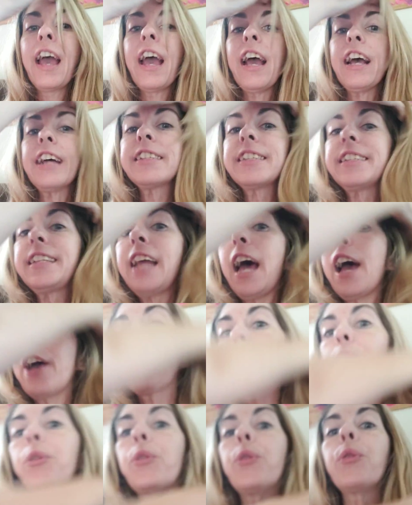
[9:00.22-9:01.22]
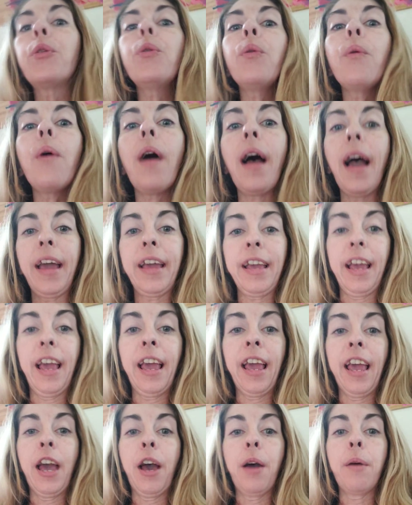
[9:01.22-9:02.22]
It's not who I
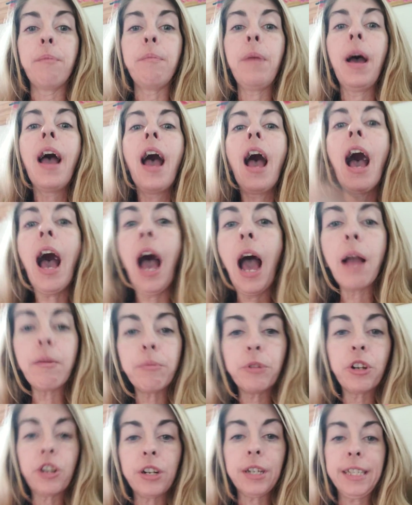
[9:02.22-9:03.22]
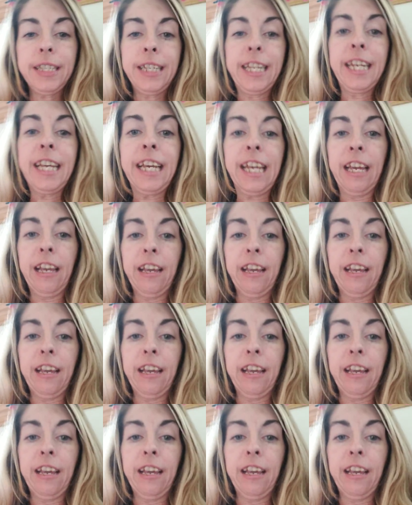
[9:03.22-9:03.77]
am. I'm Christine.